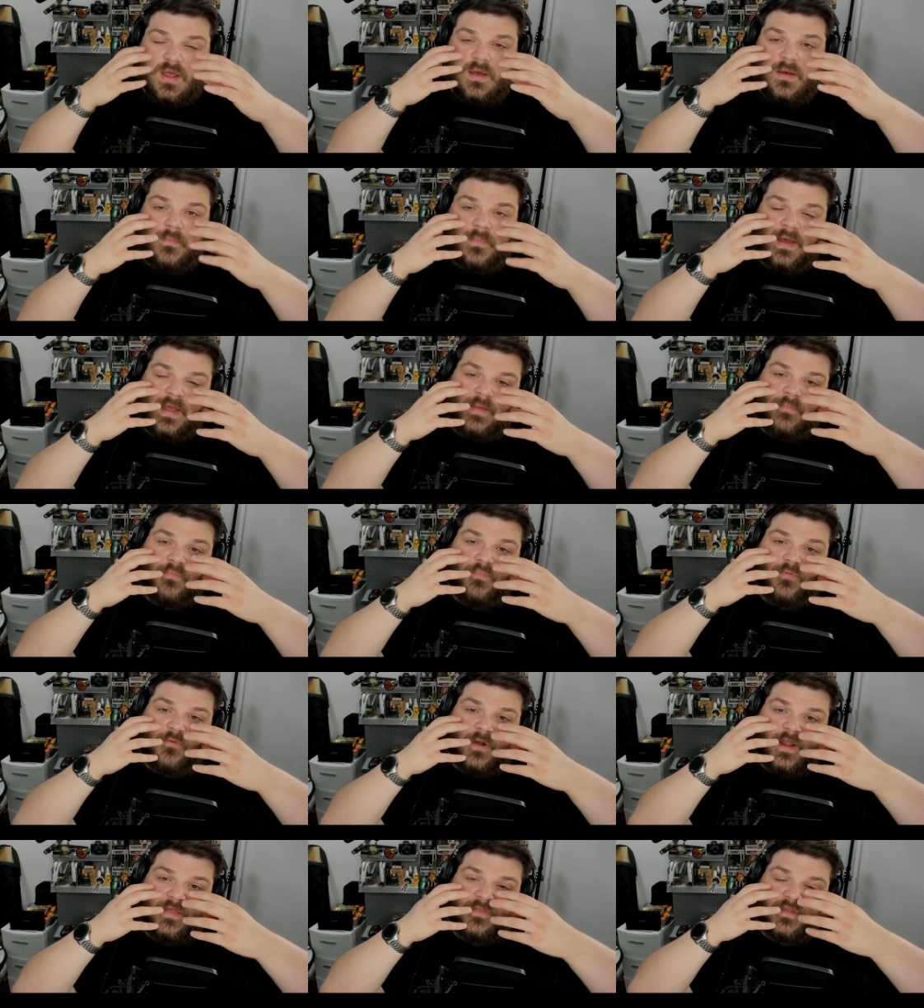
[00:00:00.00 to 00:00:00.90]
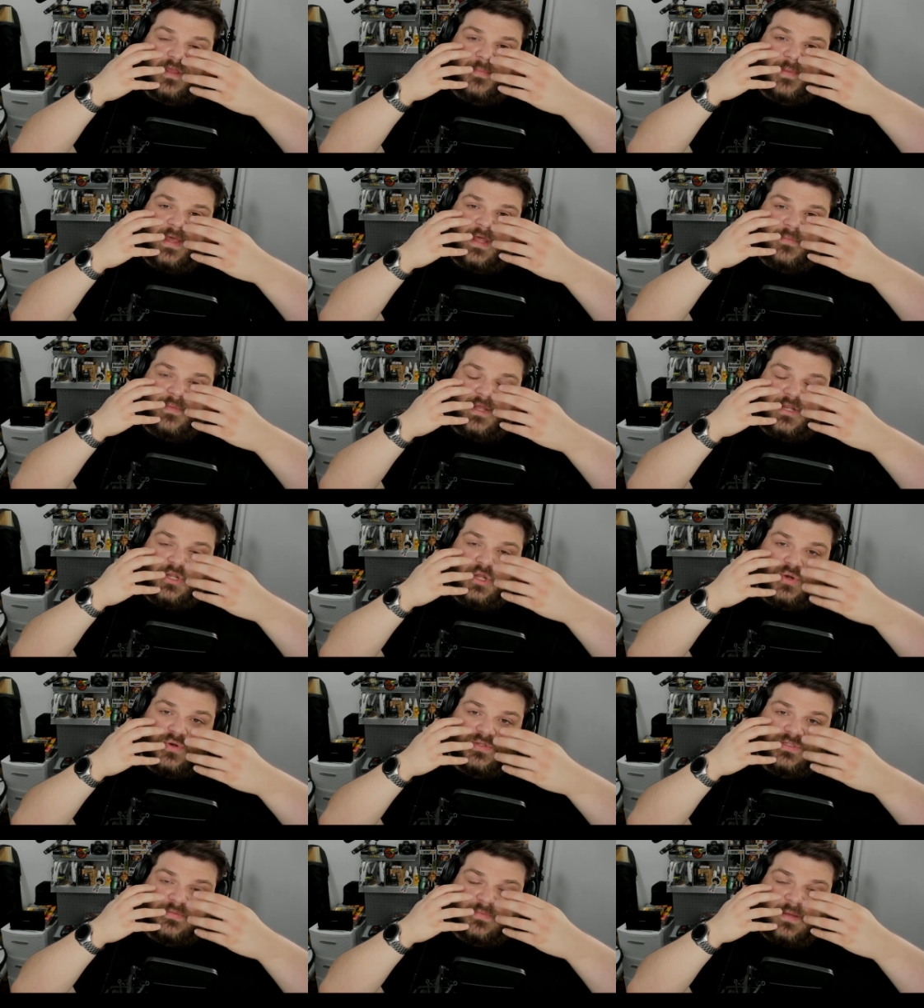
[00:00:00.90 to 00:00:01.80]
my breath coming out of my
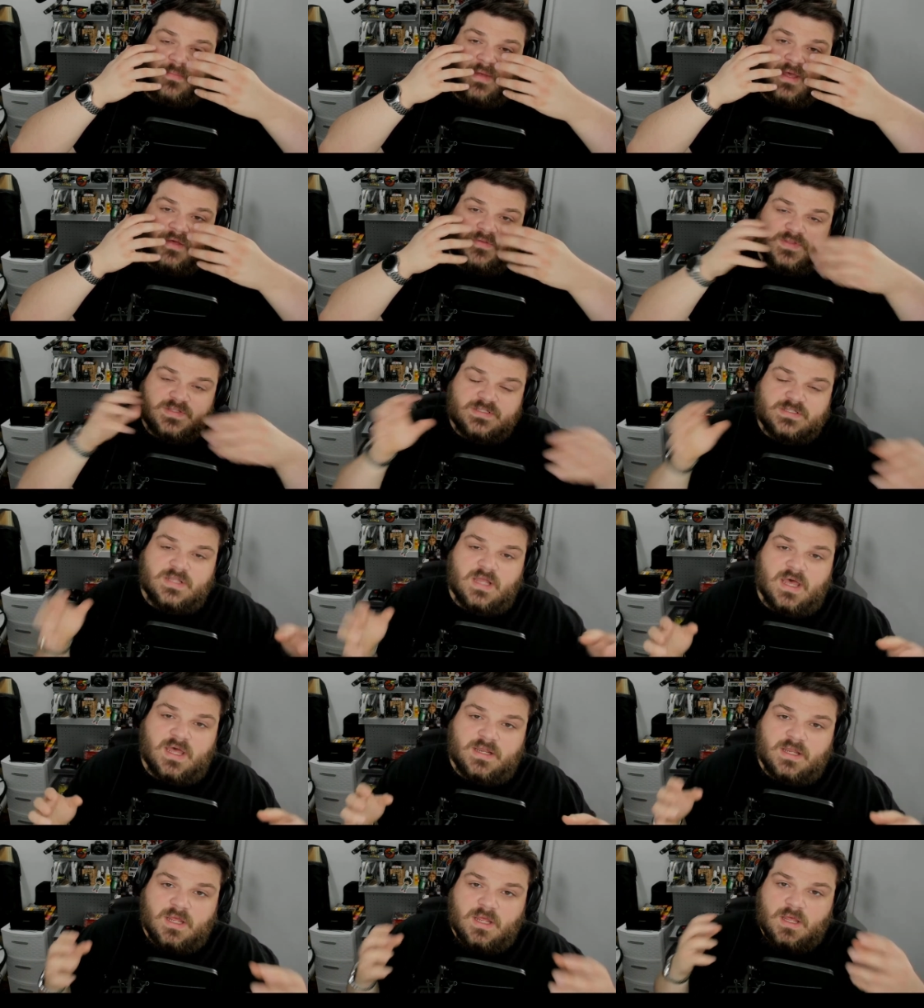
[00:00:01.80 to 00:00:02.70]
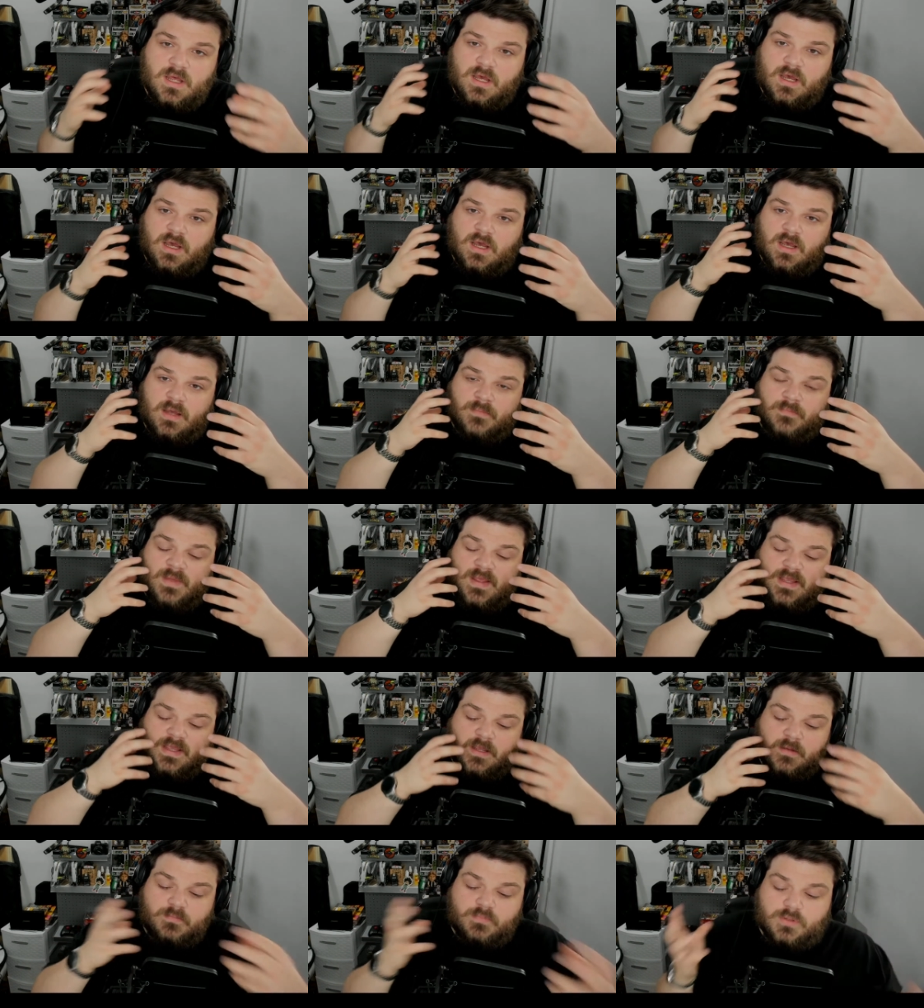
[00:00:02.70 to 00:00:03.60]
nose and my mouth is not
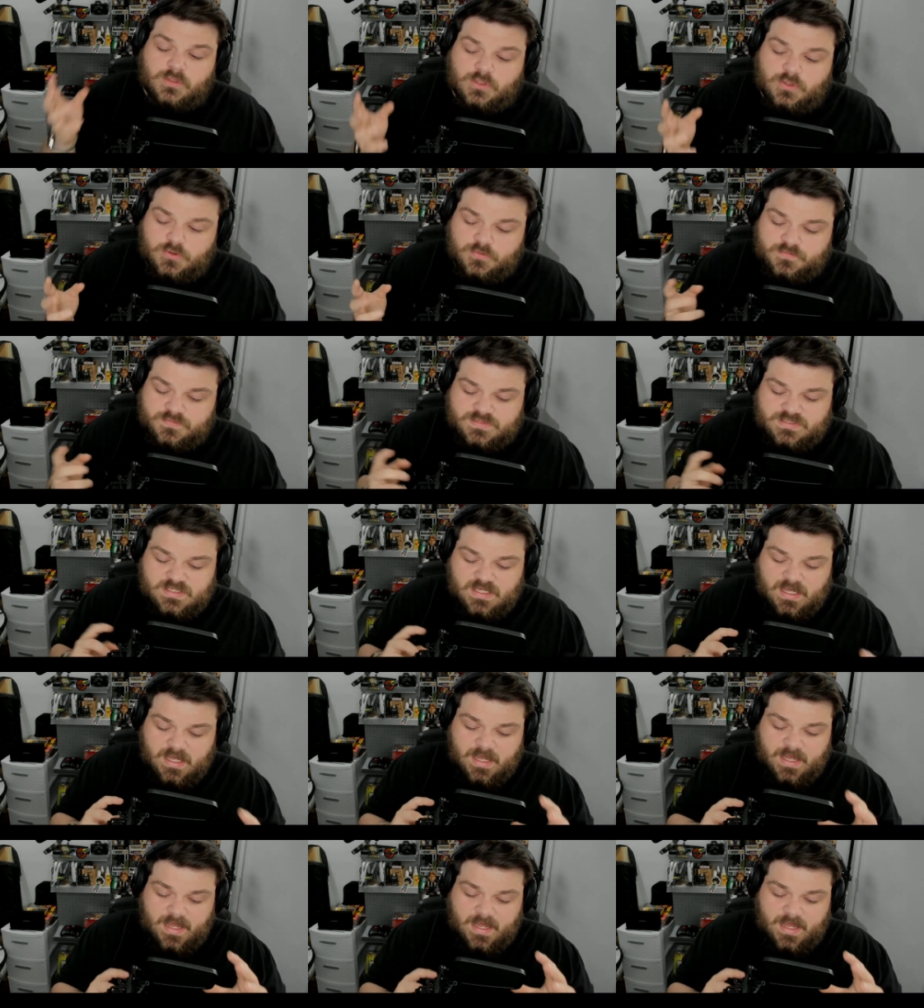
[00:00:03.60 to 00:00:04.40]
making plumes,